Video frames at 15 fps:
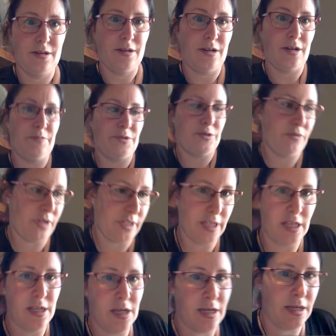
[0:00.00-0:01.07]
I'm so
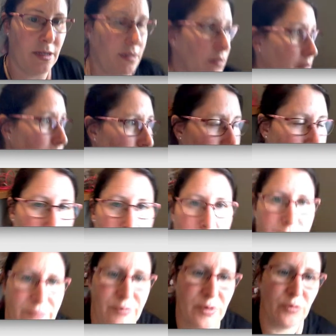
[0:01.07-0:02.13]
lucky. I
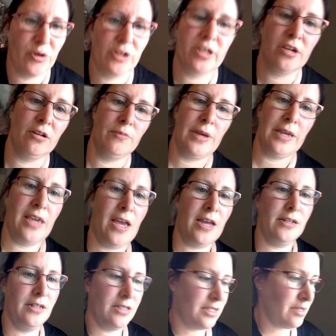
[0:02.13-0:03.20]
have been working on my
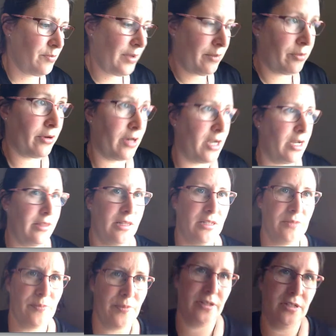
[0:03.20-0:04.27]
candidacy paper at
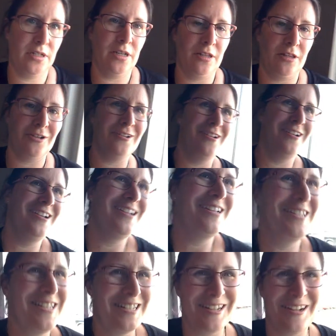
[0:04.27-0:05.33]
this particular
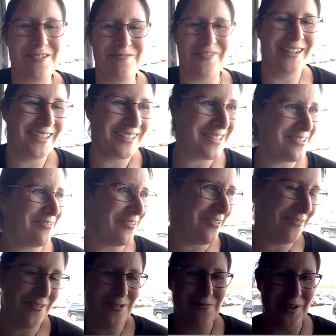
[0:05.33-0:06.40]
Starbucks for a
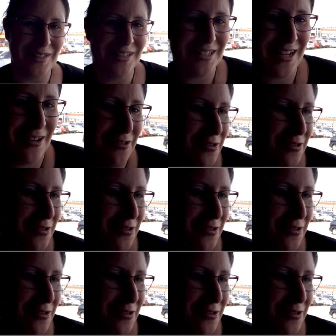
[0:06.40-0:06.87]
few months now,